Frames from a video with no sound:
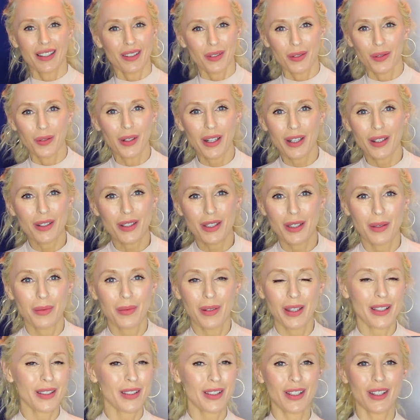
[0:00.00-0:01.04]
where's the
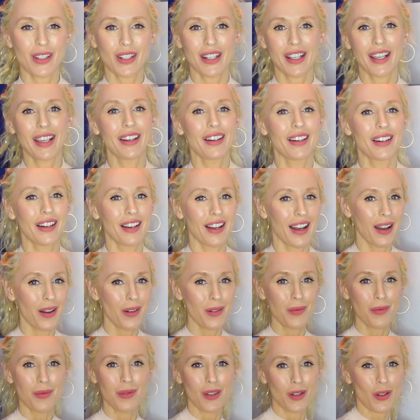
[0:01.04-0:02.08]
message here?
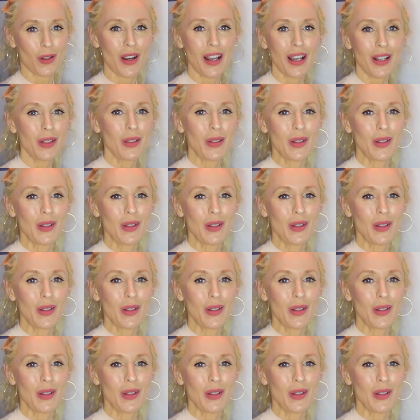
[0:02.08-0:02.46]
I'm trying